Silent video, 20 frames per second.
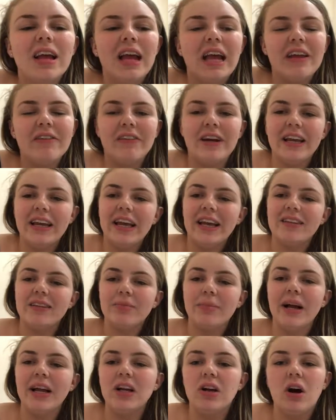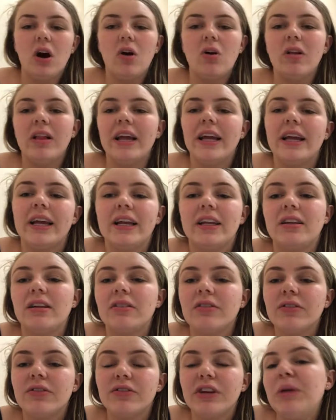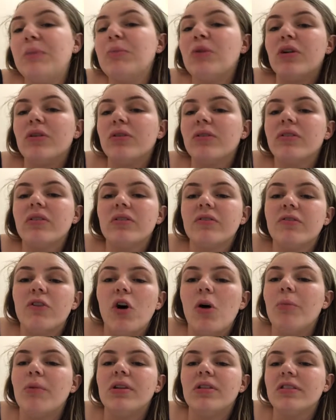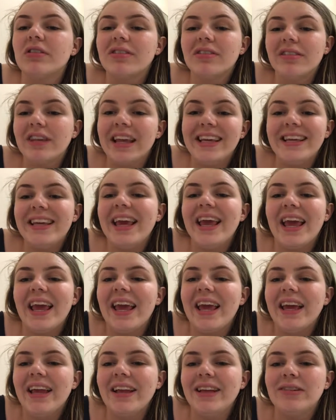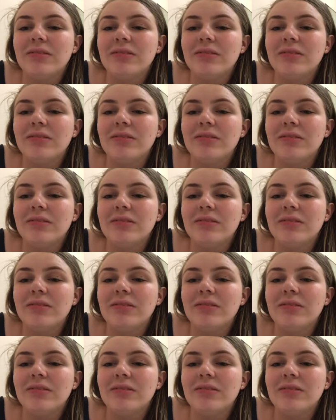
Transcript: if I get to my goal in three months, four months, a year,